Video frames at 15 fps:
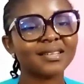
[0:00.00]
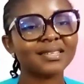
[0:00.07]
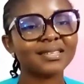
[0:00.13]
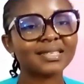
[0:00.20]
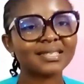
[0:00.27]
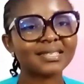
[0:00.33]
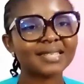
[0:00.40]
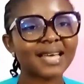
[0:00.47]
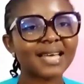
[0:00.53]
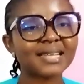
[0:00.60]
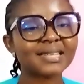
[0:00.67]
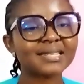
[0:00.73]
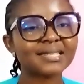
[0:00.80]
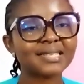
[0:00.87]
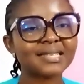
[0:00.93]

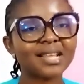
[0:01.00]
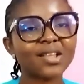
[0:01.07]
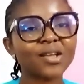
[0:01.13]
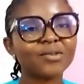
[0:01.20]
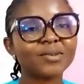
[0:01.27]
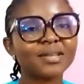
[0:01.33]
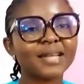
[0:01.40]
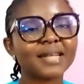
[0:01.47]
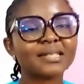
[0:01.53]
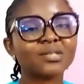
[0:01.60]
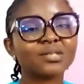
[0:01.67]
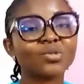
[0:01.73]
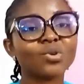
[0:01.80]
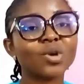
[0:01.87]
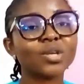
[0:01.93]
designing, tailoring that
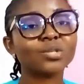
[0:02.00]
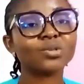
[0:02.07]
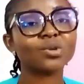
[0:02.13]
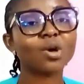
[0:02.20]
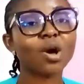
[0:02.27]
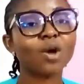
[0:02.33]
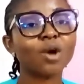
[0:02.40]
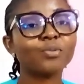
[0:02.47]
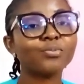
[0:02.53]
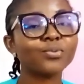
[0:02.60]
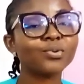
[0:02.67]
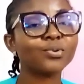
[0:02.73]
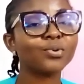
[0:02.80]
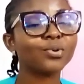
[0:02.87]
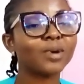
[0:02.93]
is going to help
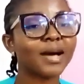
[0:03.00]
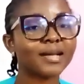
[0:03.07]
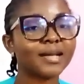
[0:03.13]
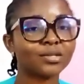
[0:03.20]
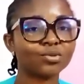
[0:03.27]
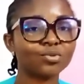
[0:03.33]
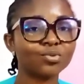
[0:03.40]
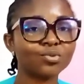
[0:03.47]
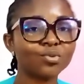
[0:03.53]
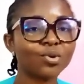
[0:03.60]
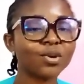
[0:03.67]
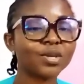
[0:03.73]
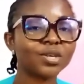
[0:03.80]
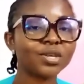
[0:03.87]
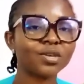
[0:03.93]
you as you
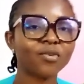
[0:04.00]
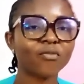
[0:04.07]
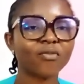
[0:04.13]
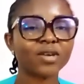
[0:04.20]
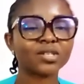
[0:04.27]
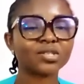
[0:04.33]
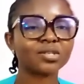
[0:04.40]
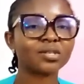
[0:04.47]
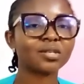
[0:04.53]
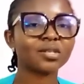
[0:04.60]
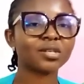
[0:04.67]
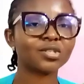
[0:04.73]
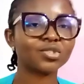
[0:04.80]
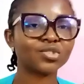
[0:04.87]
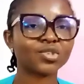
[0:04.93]
grow in your fashion
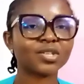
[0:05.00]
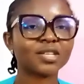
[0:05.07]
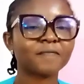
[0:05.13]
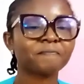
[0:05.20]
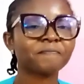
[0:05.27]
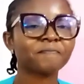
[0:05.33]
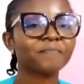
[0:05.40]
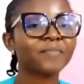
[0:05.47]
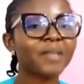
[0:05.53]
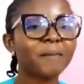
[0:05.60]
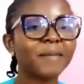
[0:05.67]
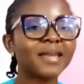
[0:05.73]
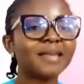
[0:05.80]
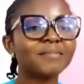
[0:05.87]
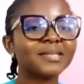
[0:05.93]
journey.
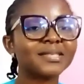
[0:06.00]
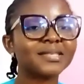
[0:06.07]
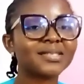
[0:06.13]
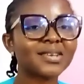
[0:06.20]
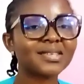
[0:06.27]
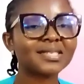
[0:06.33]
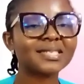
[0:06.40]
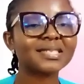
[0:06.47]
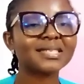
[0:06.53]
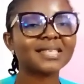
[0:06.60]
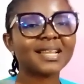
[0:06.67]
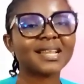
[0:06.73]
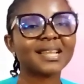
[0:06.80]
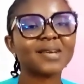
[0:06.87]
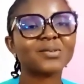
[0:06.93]
My name is Justice
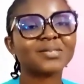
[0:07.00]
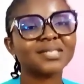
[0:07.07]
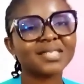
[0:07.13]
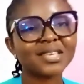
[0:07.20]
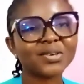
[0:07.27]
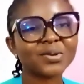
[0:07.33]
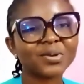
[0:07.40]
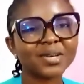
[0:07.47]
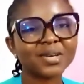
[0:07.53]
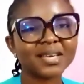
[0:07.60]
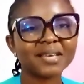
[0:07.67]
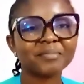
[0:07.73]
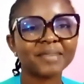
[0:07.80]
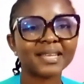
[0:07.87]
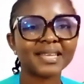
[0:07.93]
and I'll see you
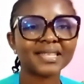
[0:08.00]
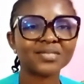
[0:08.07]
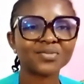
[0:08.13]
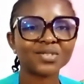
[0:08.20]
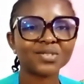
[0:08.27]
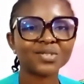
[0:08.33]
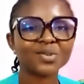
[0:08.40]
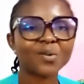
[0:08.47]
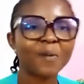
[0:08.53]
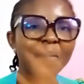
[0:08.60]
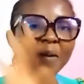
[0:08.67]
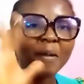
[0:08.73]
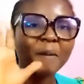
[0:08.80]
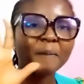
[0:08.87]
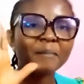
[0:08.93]
in my next video.
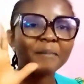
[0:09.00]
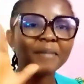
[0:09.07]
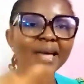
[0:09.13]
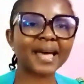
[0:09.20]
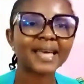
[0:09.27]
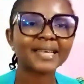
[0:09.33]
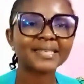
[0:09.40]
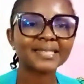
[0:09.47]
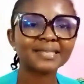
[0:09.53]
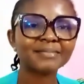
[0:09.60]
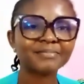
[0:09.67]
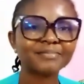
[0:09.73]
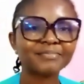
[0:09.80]
Bye.